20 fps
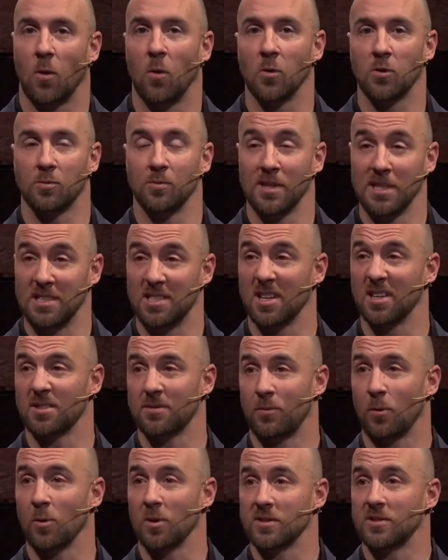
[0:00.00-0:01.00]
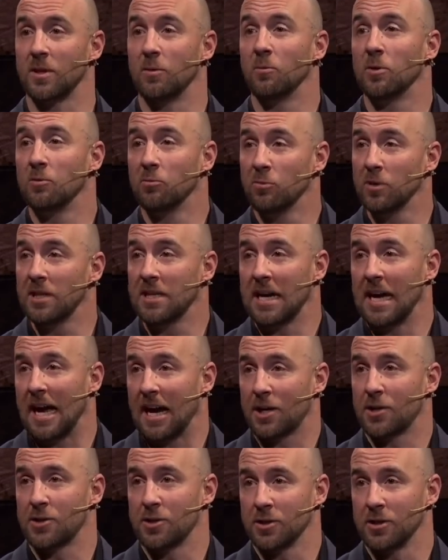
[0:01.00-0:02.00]
ultimately does for us that we really
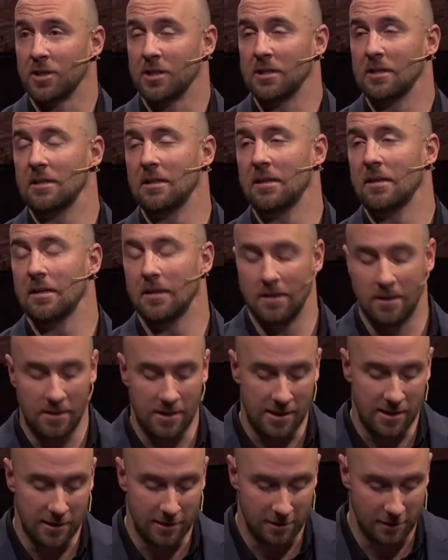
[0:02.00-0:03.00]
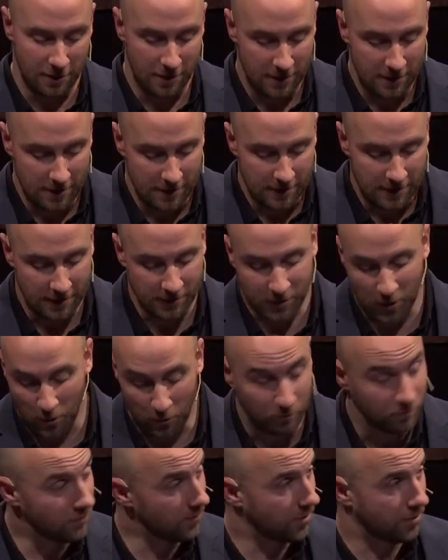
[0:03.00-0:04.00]
actually need and so
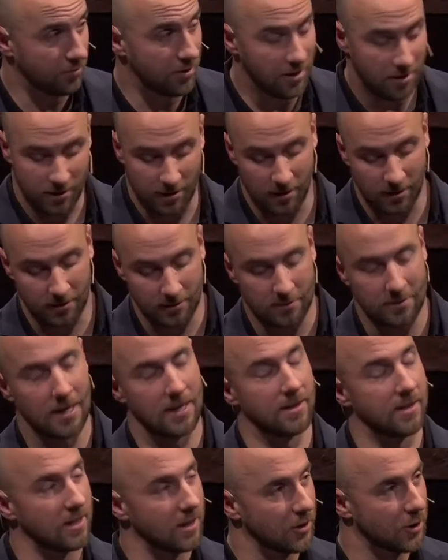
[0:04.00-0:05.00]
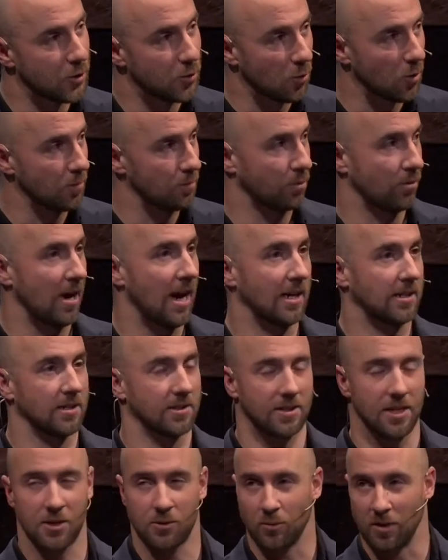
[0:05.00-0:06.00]
three things and then a short
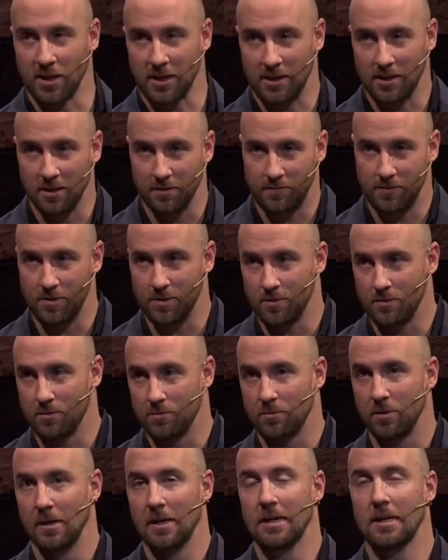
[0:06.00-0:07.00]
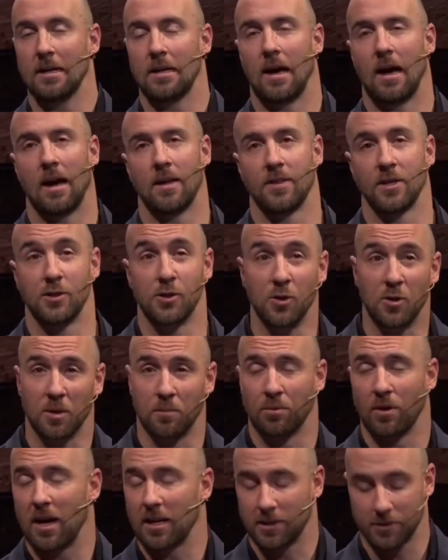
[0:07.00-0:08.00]
practice i just want to give you uh, that you
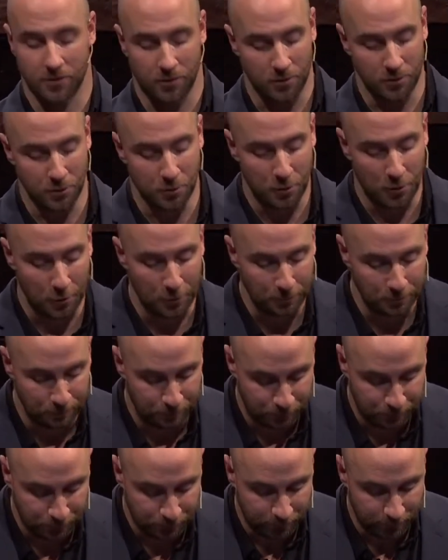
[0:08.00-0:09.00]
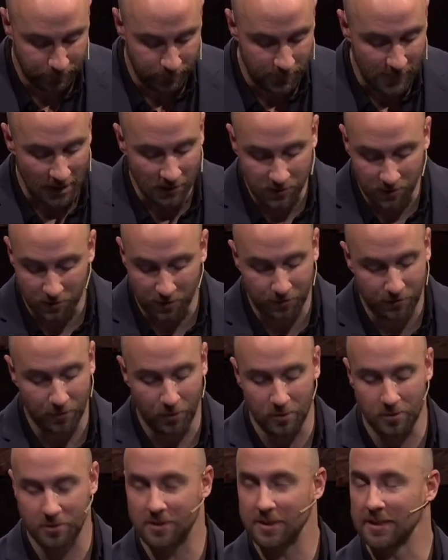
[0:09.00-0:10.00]
could practice on your own so, the
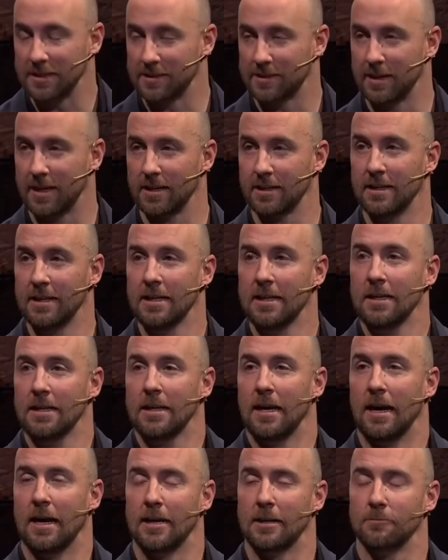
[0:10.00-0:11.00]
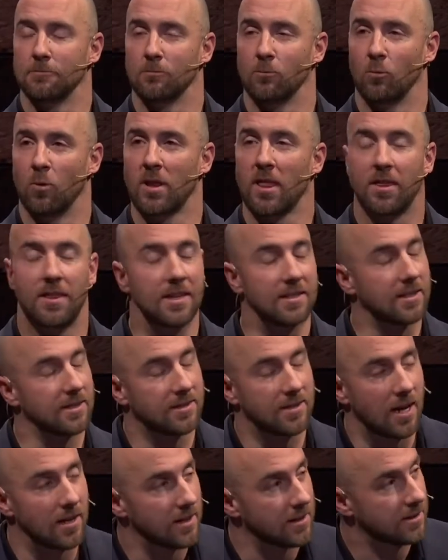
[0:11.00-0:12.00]
first is that um, one of the things that
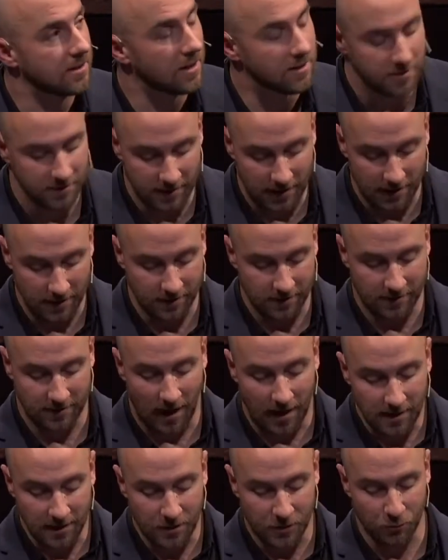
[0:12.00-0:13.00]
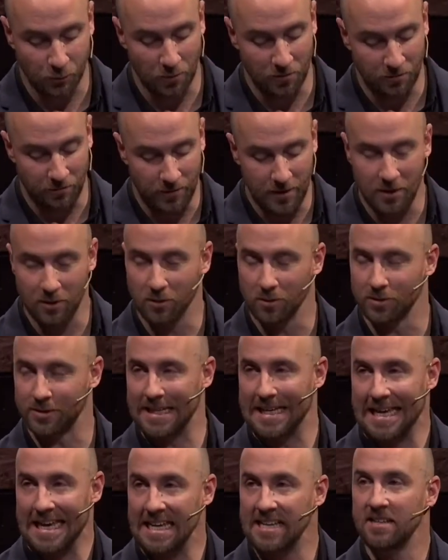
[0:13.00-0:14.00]
silence does is that silence reveals
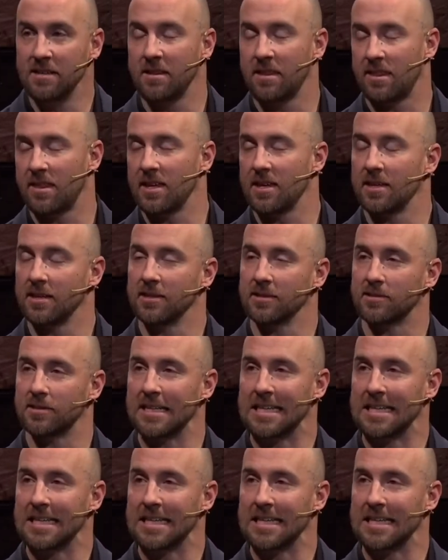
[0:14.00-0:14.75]
hidden things